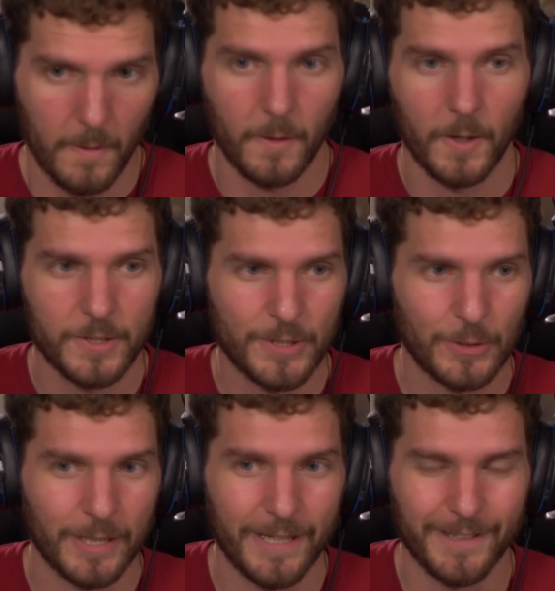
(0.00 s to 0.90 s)
Oh, it's
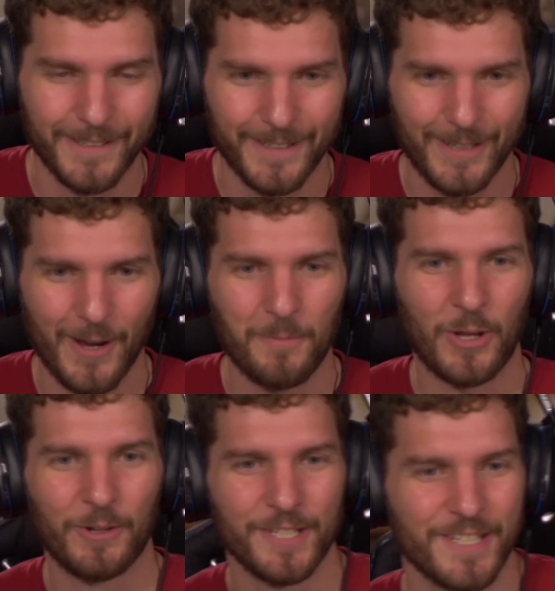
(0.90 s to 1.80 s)
too late. I'm going
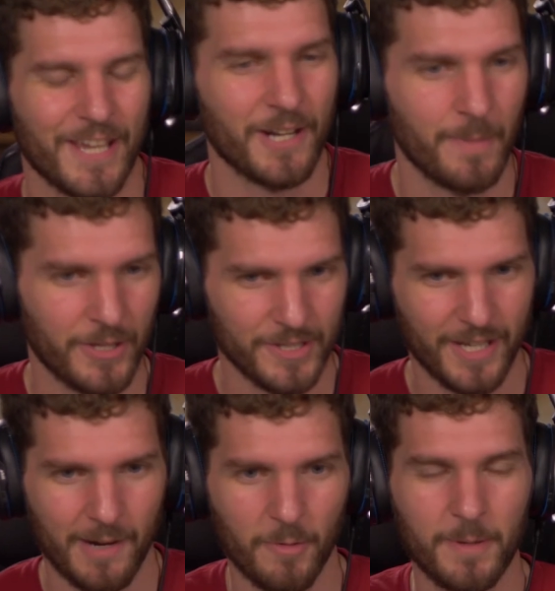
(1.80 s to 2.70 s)
to go insane about this
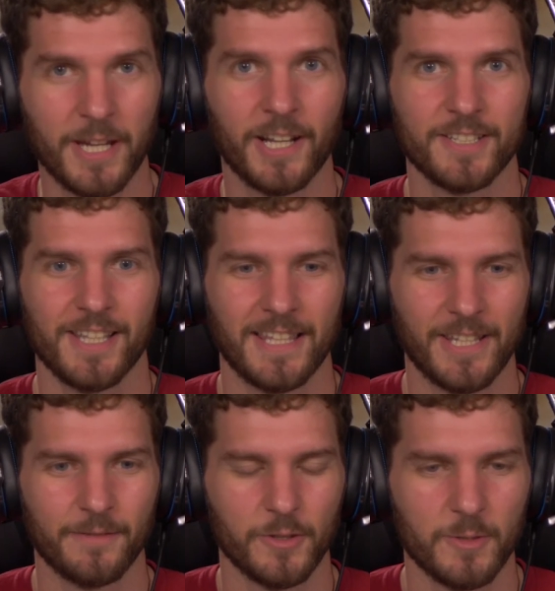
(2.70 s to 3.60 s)
camera being in a
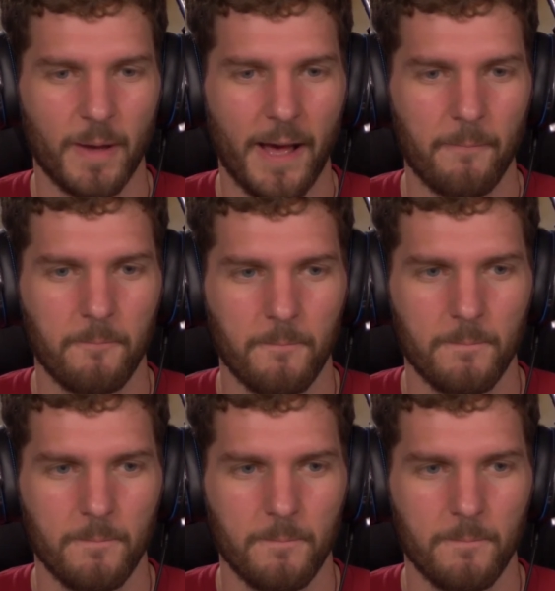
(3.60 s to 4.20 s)
slightly different spot.